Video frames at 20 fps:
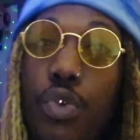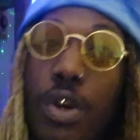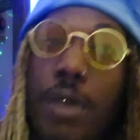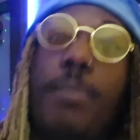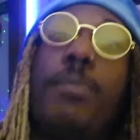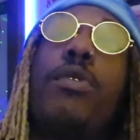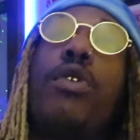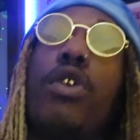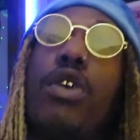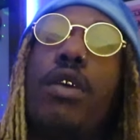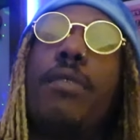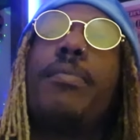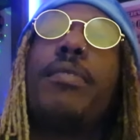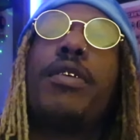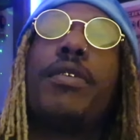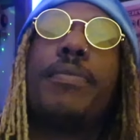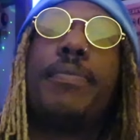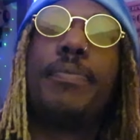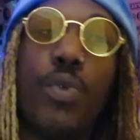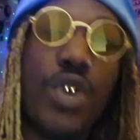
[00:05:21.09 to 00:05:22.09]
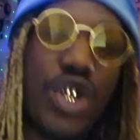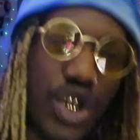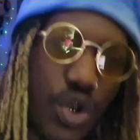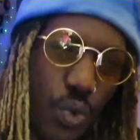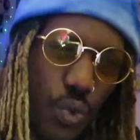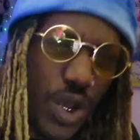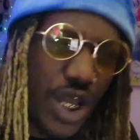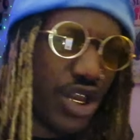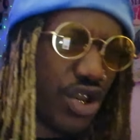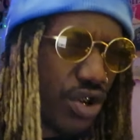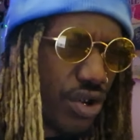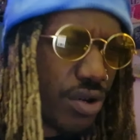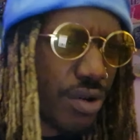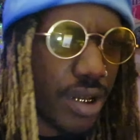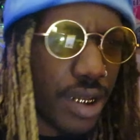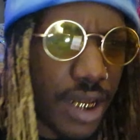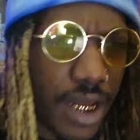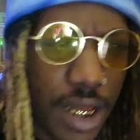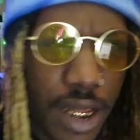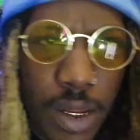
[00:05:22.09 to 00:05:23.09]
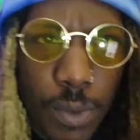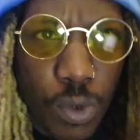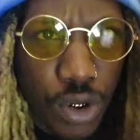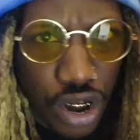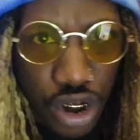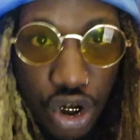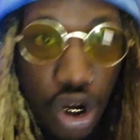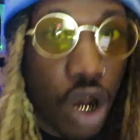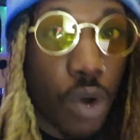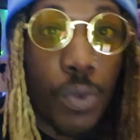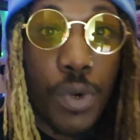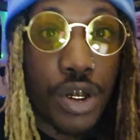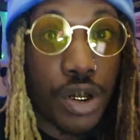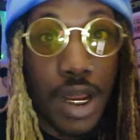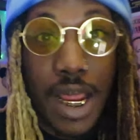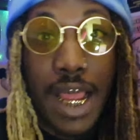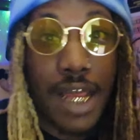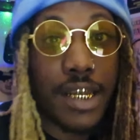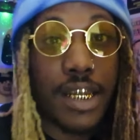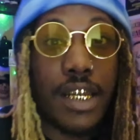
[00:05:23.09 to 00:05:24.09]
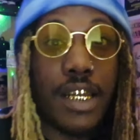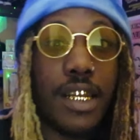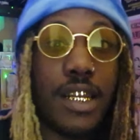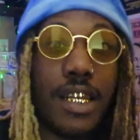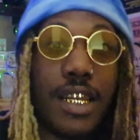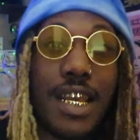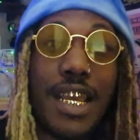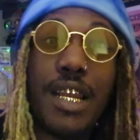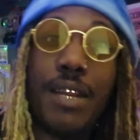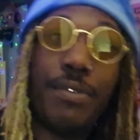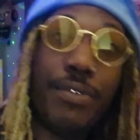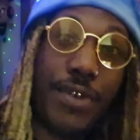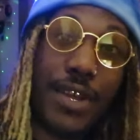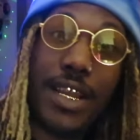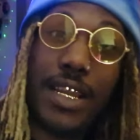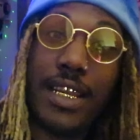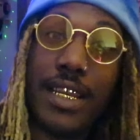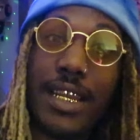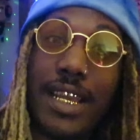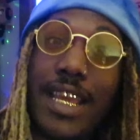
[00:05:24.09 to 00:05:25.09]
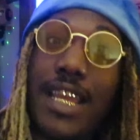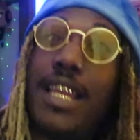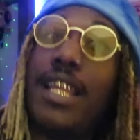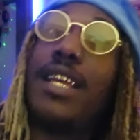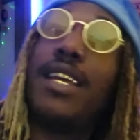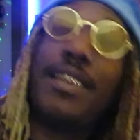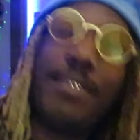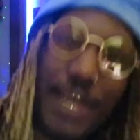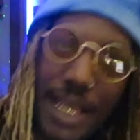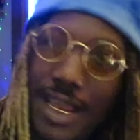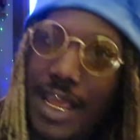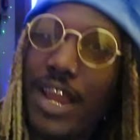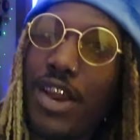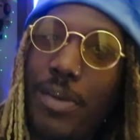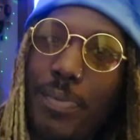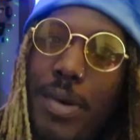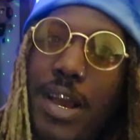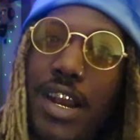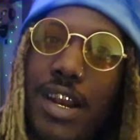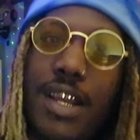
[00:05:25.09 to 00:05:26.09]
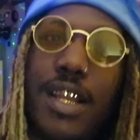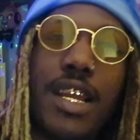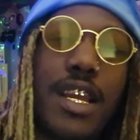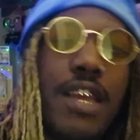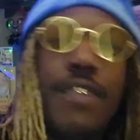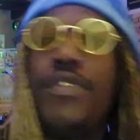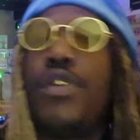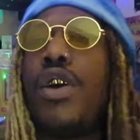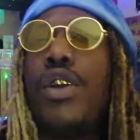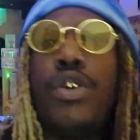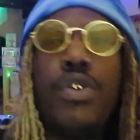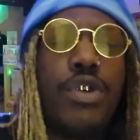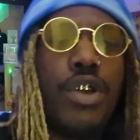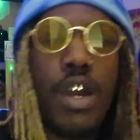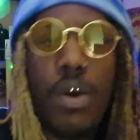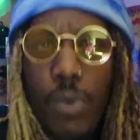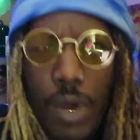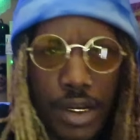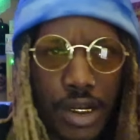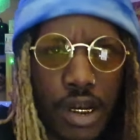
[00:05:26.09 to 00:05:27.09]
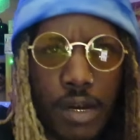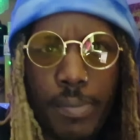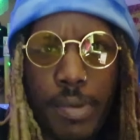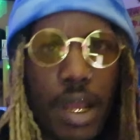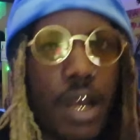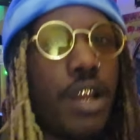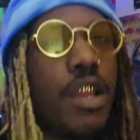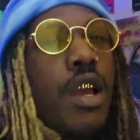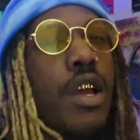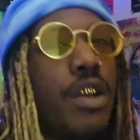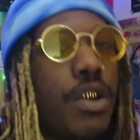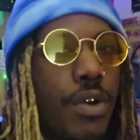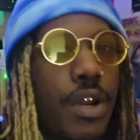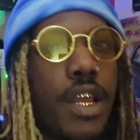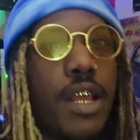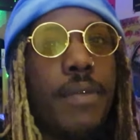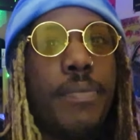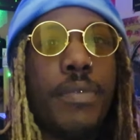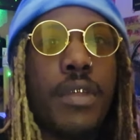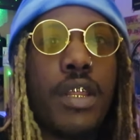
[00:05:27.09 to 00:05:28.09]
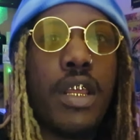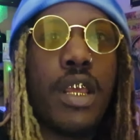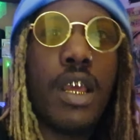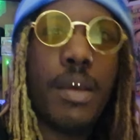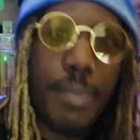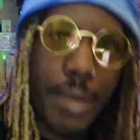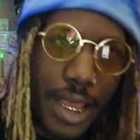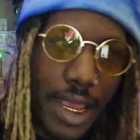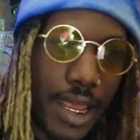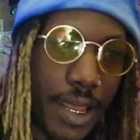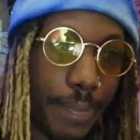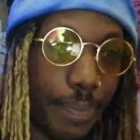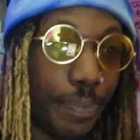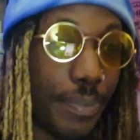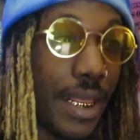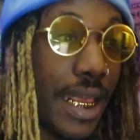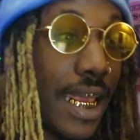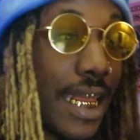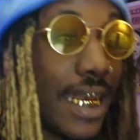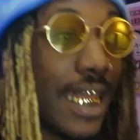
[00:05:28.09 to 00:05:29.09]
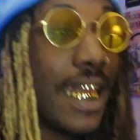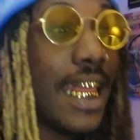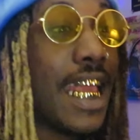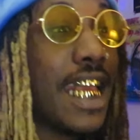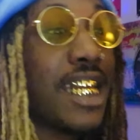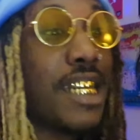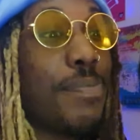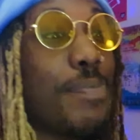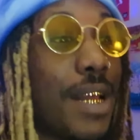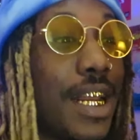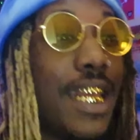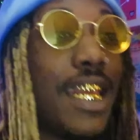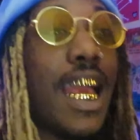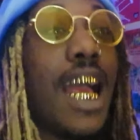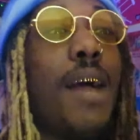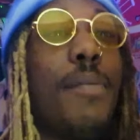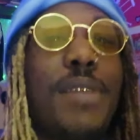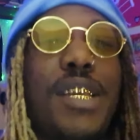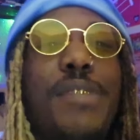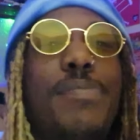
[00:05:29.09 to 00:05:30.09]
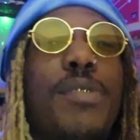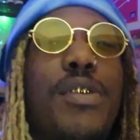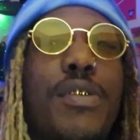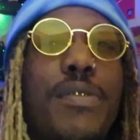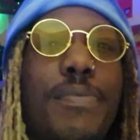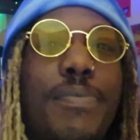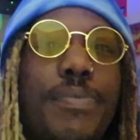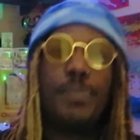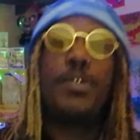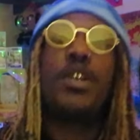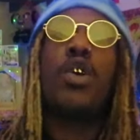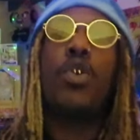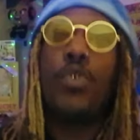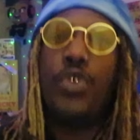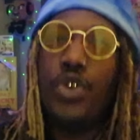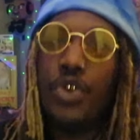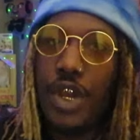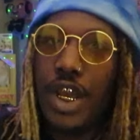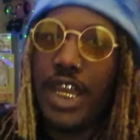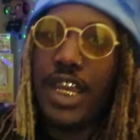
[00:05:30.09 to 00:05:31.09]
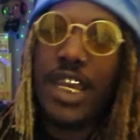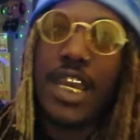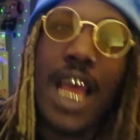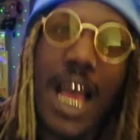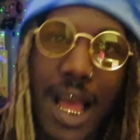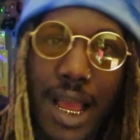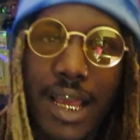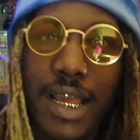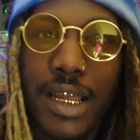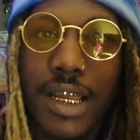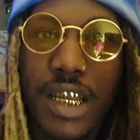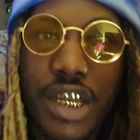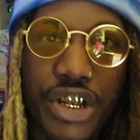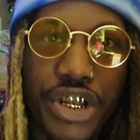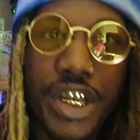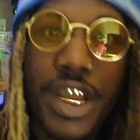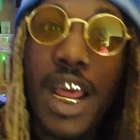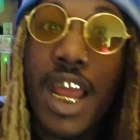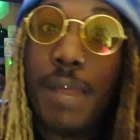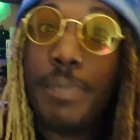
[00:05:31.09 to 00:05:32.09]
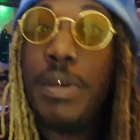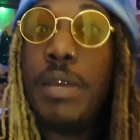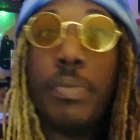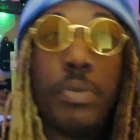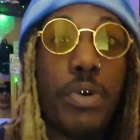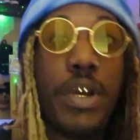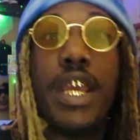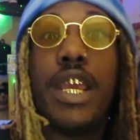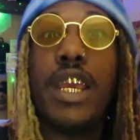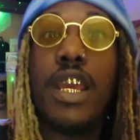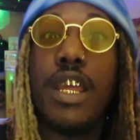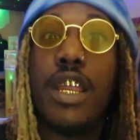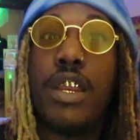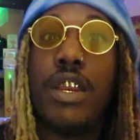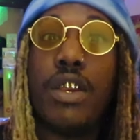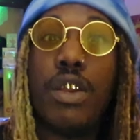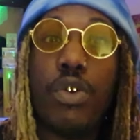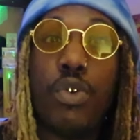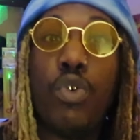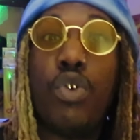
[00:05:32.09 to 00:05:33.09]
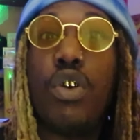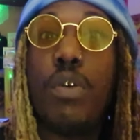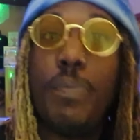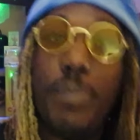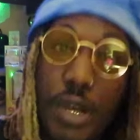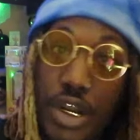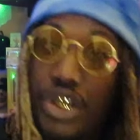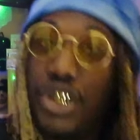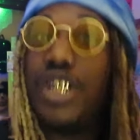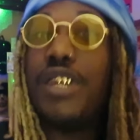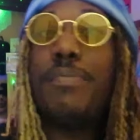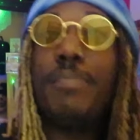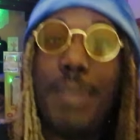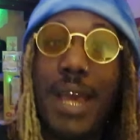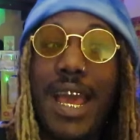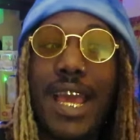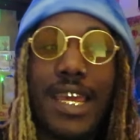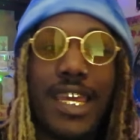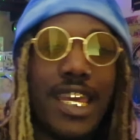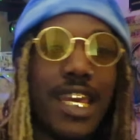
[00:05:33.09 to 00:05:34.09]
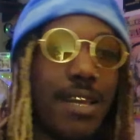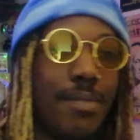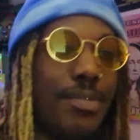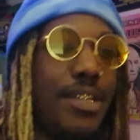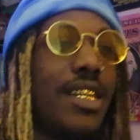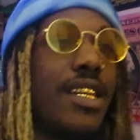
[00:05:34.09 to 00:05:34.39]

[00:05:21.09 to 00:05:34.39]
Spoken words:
Grindelwald, bro, was a wizard. Was a dark wizard, actually, and a villain in Harry Potter, nigga. If y'all know, y'all watch Harry Potter, y'all know that. But, hey, and then Expelliarmus, bro. Spell where you can knock shit out of people's hand or push them back, you know what I'm